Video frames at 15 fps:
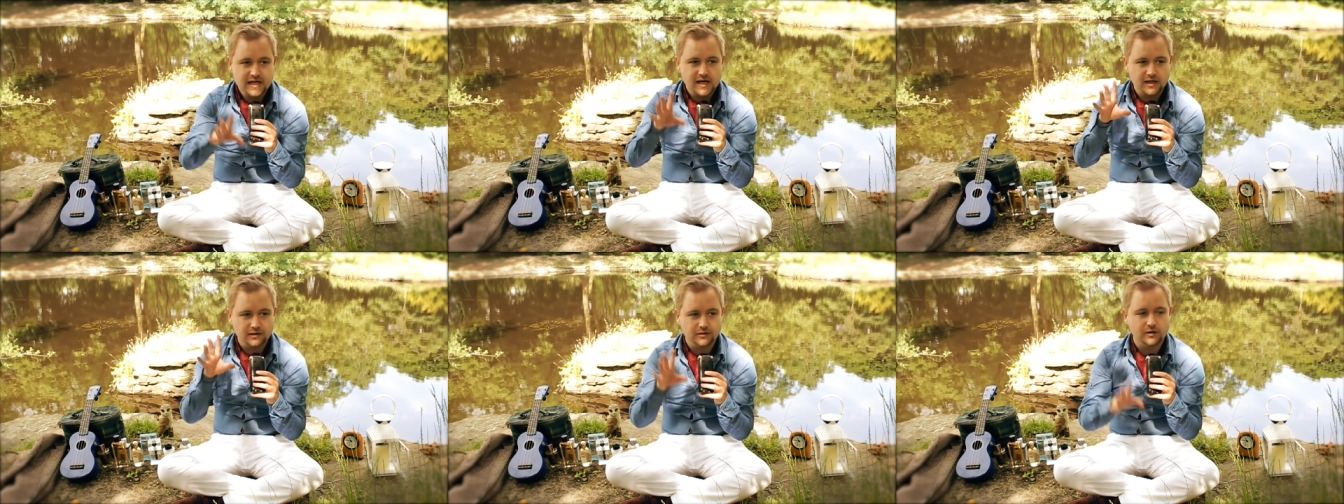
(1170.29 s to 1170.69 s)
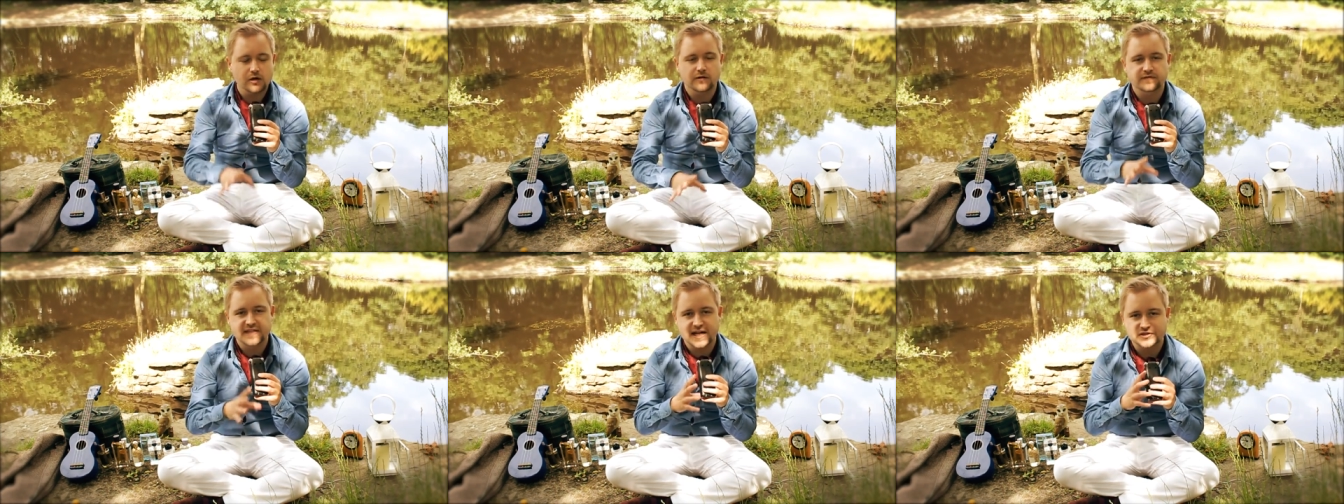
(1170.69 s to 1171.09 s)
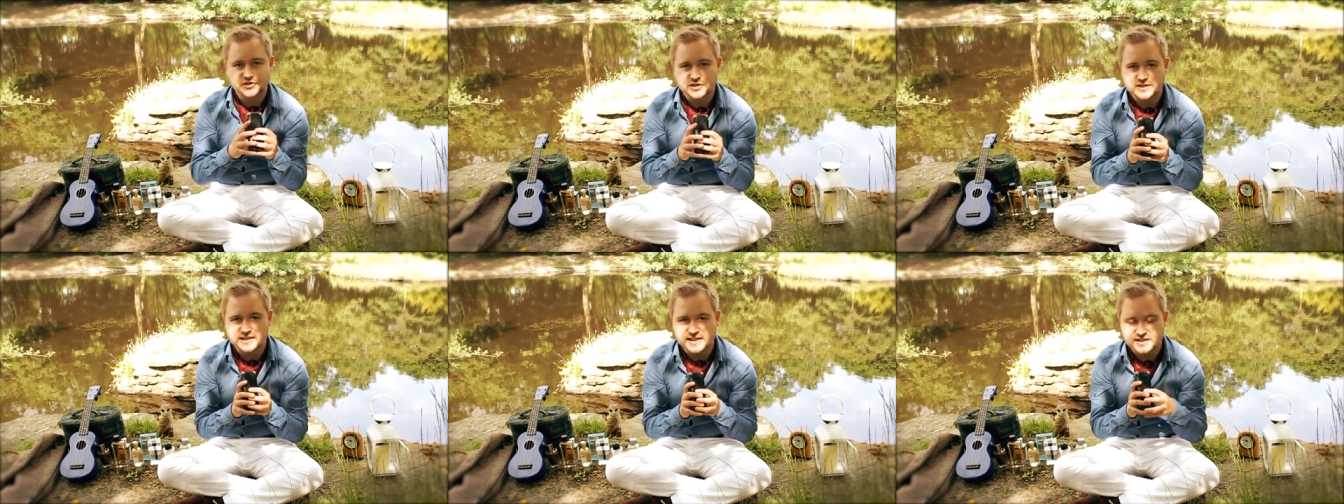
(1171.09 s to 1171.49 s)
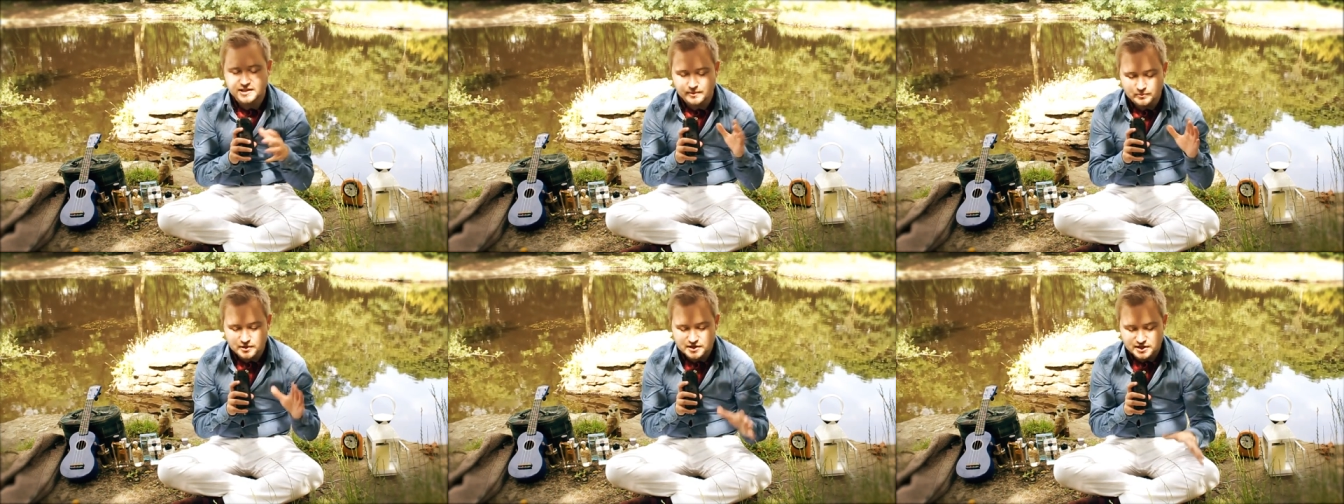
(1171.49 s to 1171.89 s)
and a lot of attention to this
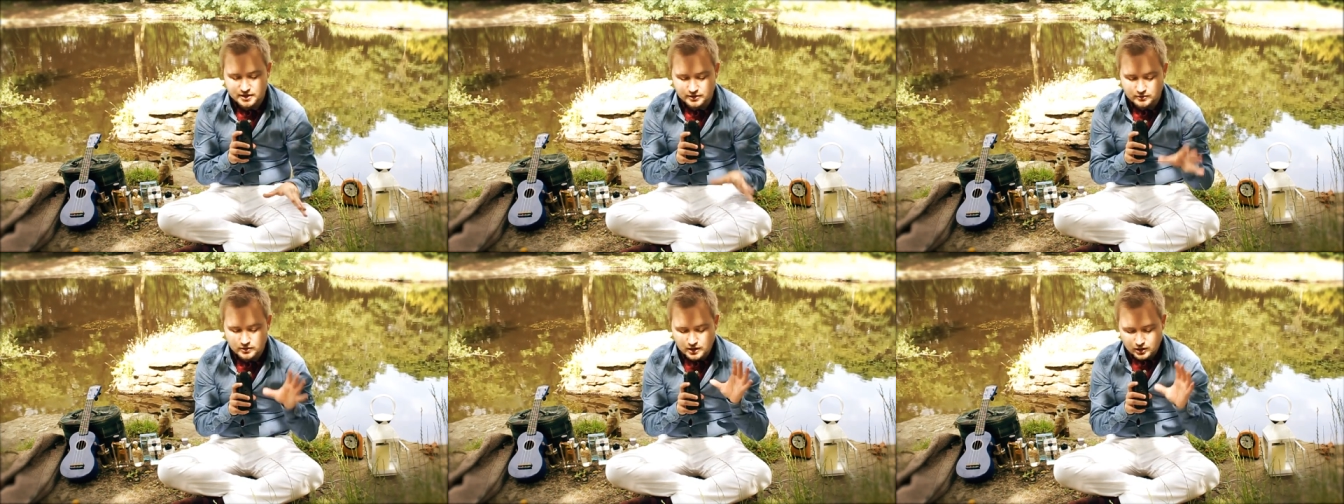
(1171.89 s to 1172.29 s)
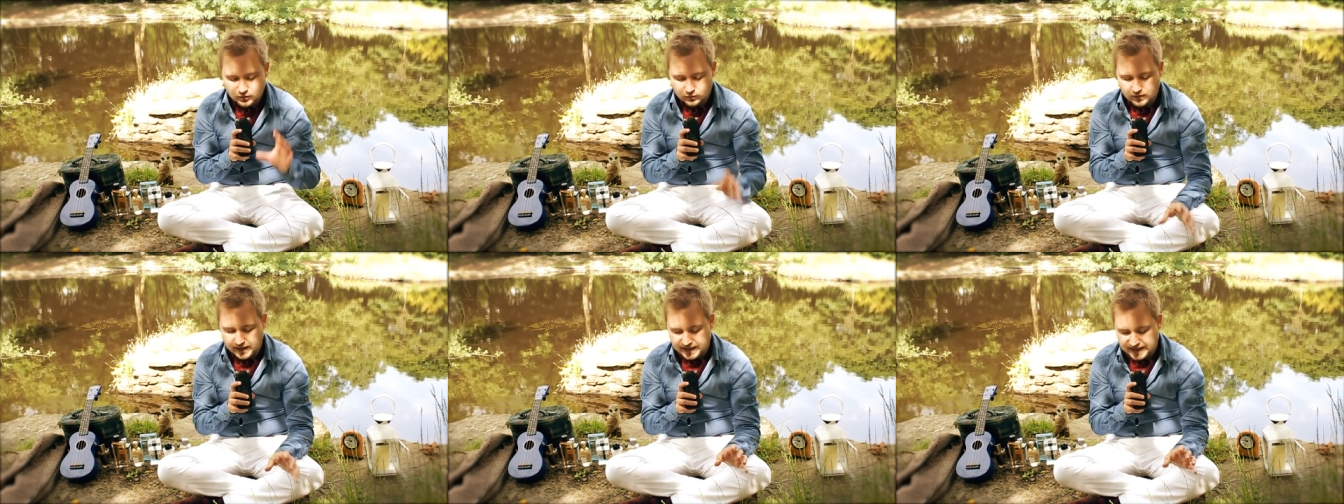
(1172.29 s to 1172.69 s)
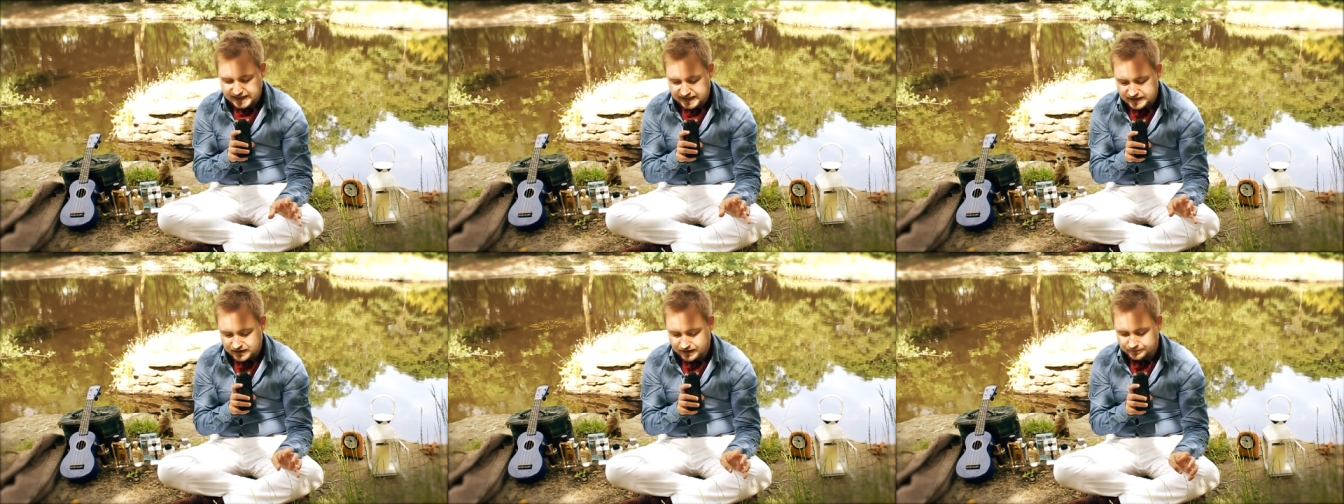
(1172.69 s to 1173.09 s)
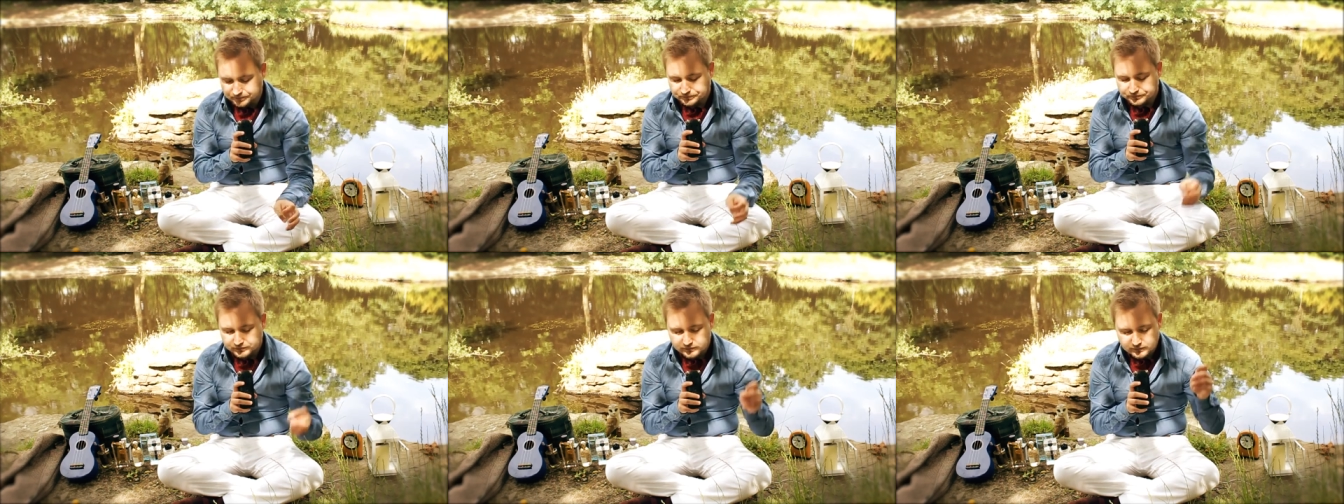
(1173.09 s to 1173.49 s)
number two right here.
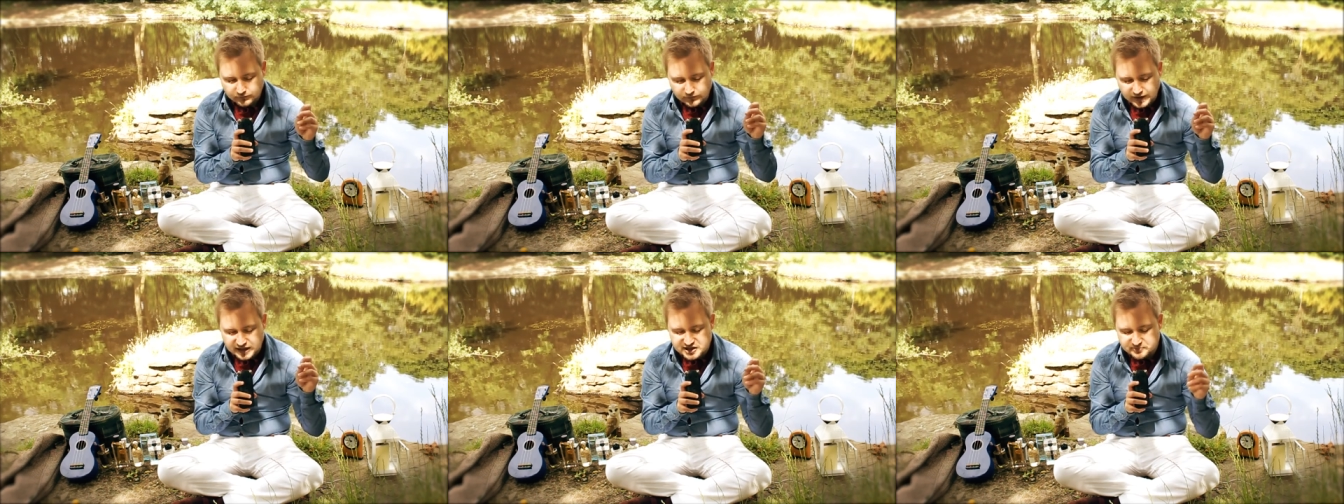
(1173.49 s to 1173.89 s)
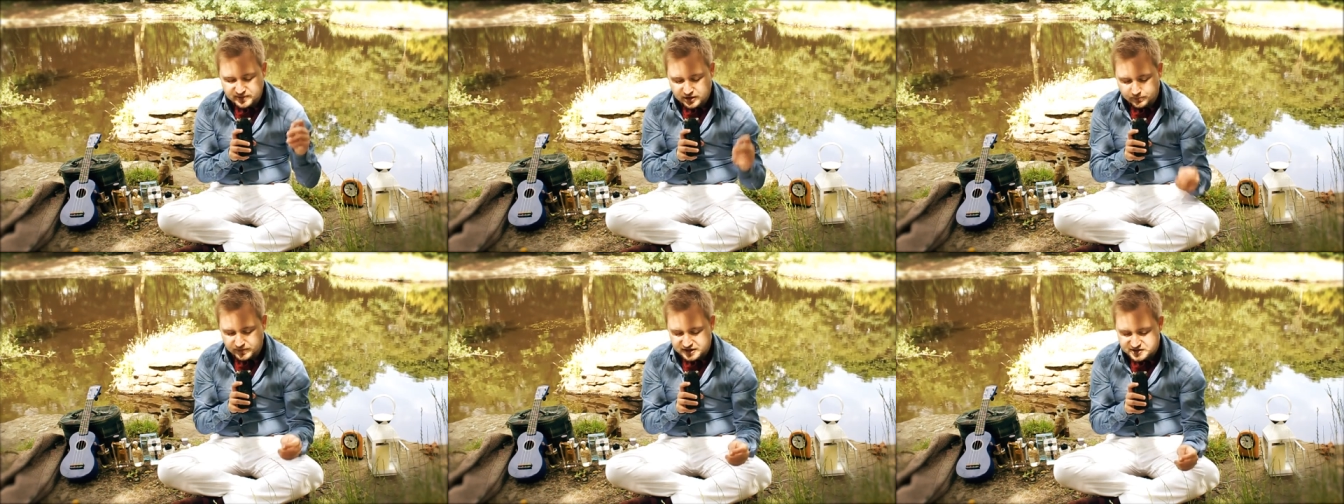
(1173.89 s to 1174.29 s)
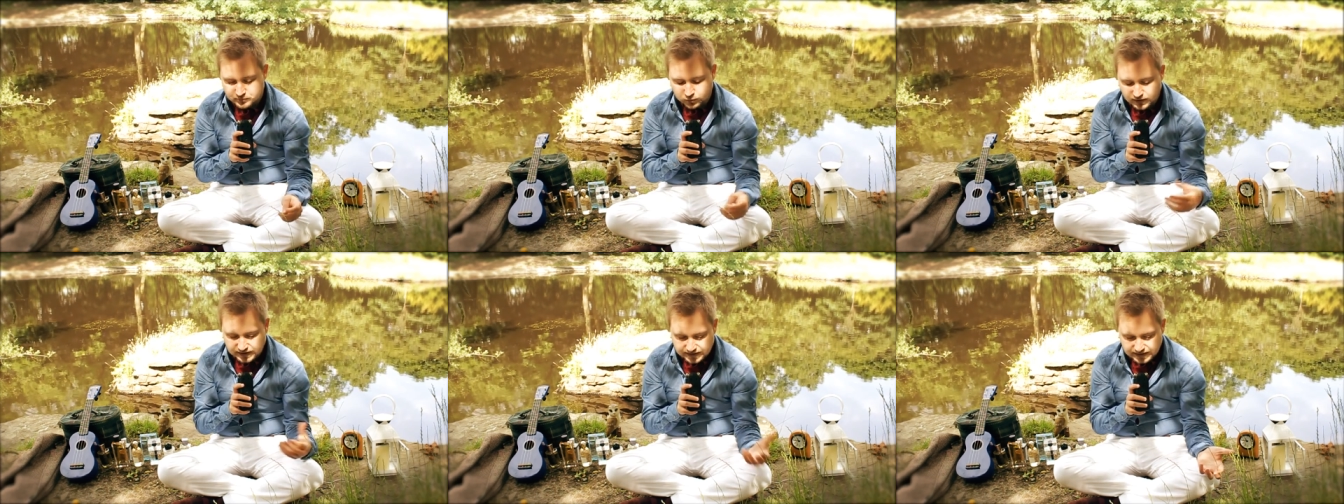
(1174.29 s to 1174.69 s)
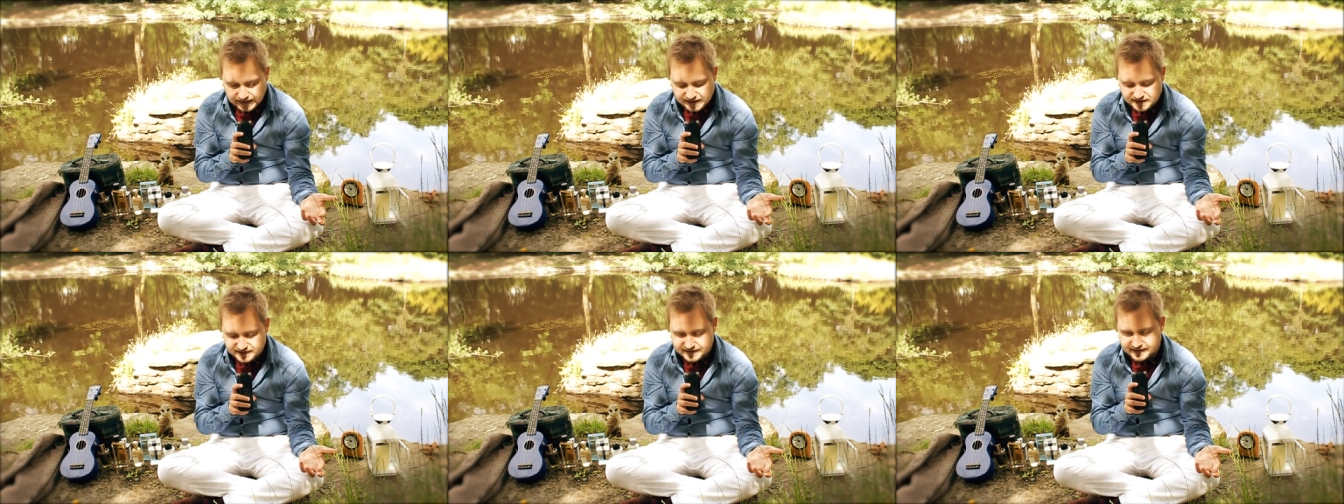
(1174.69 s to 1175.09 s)
It's been on my spring
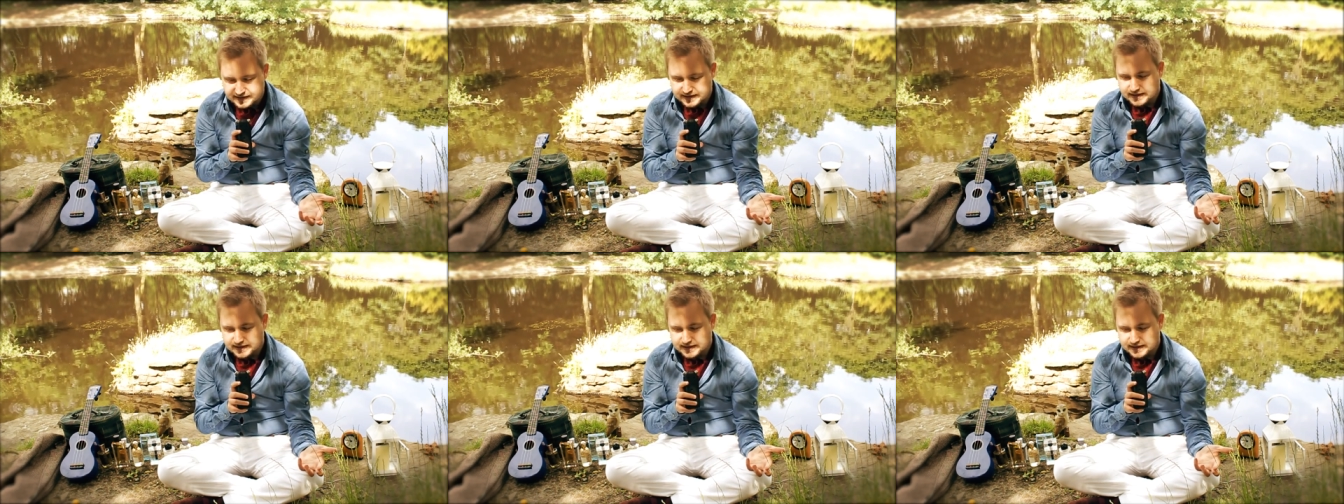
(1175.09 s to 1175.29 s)
list,